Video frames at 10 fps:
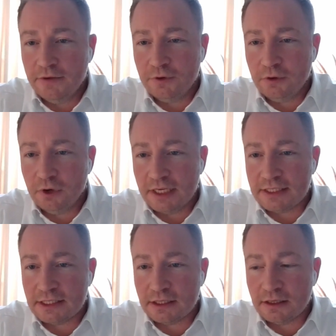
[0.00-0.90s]
If you look
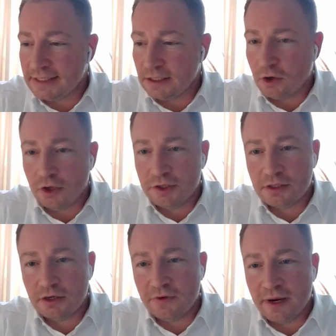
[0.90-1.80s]
at the
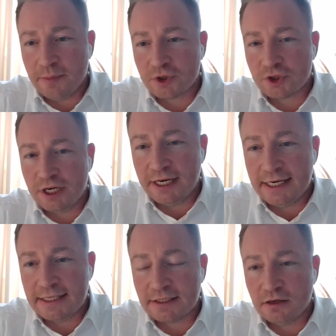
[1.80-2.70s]
content of hyper-shot
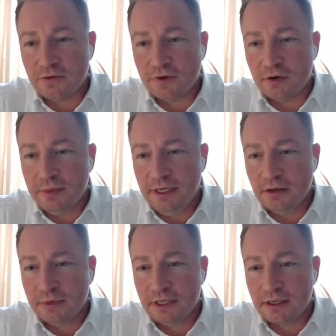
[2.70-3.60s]
casting of
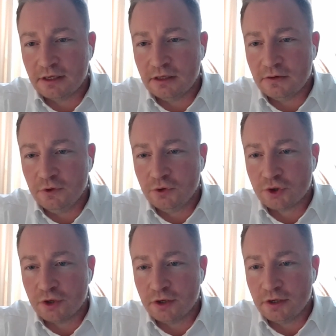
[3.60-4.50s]
aluminium in the
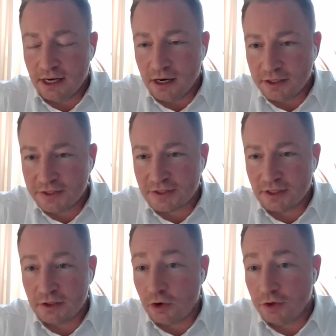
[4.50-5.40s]
future cars,
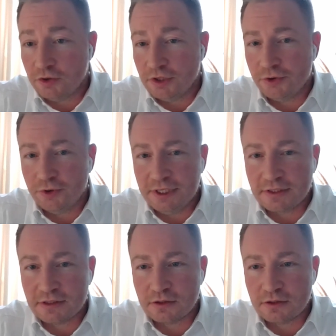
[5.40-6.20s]
it's going to increase.